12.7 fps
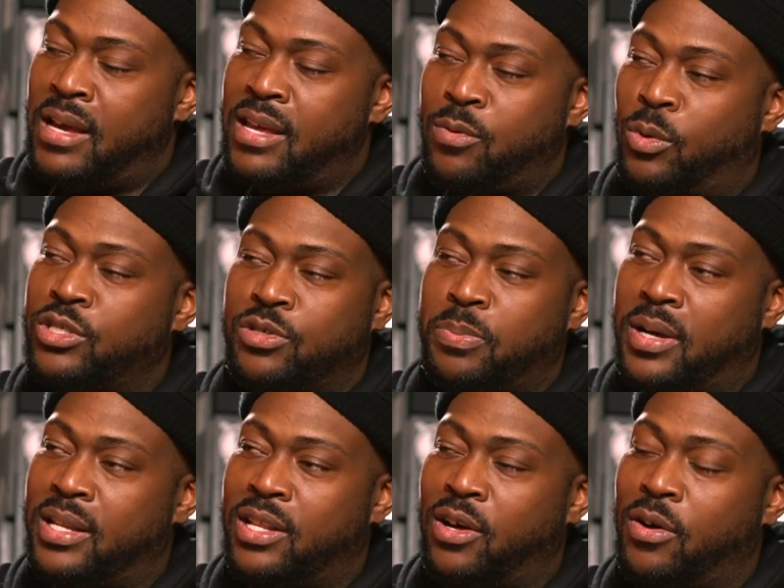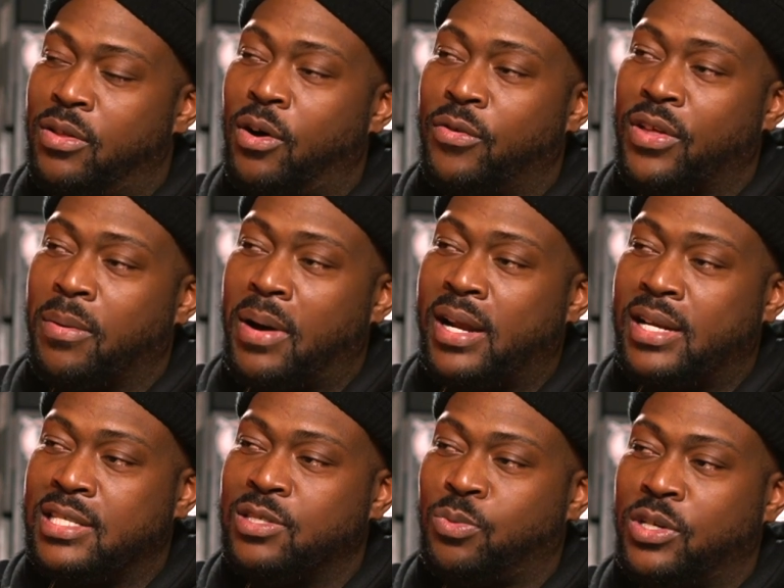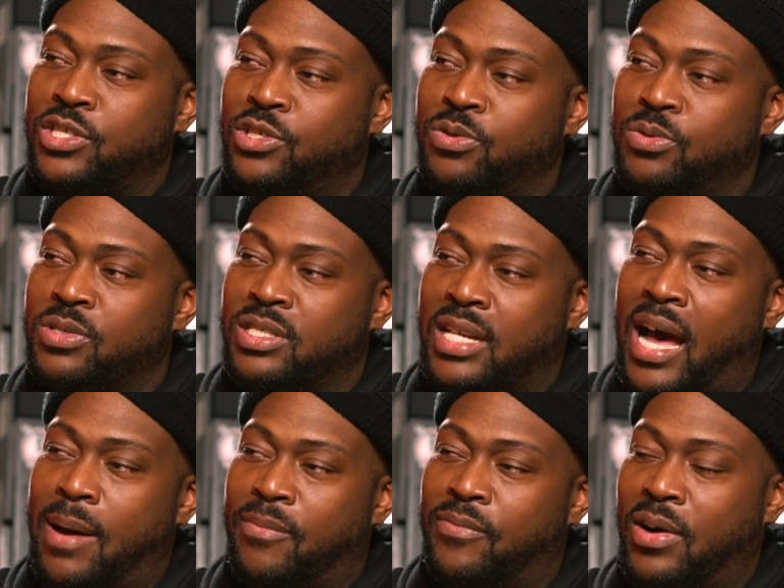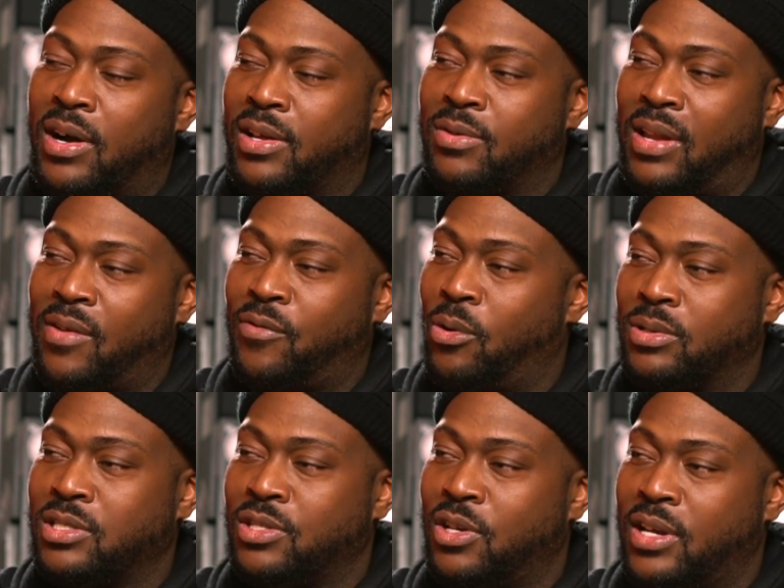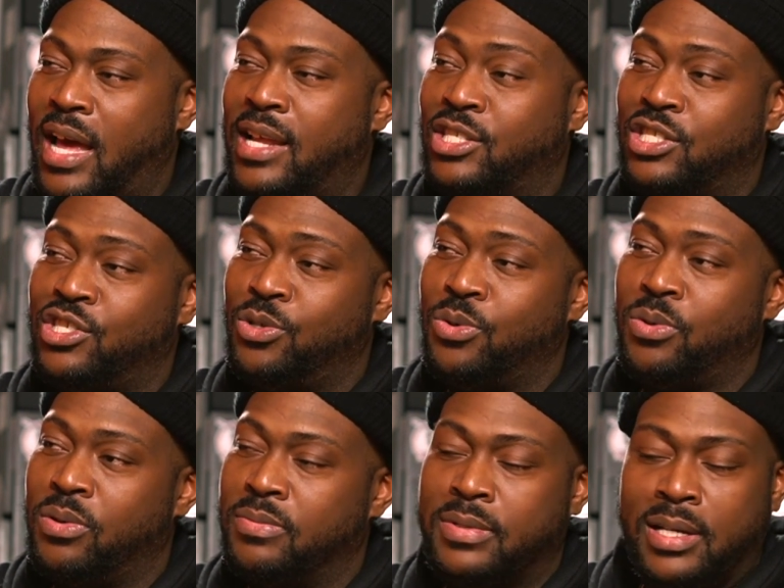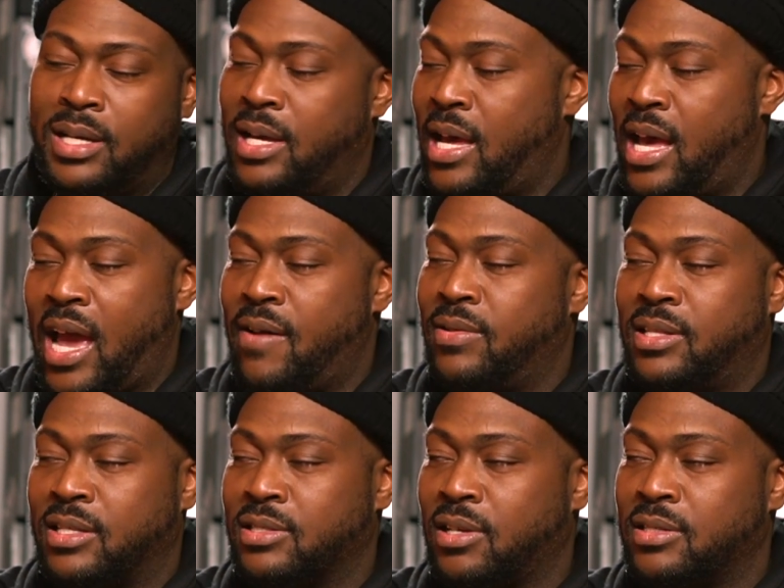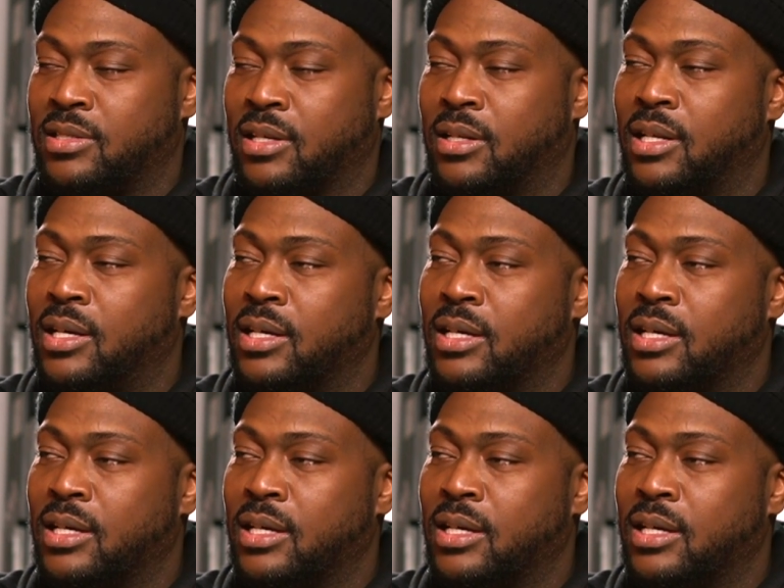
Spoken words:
And once you, but the whole thing about it is once you stop fucking like focusing on that and just do it, everything starts to click.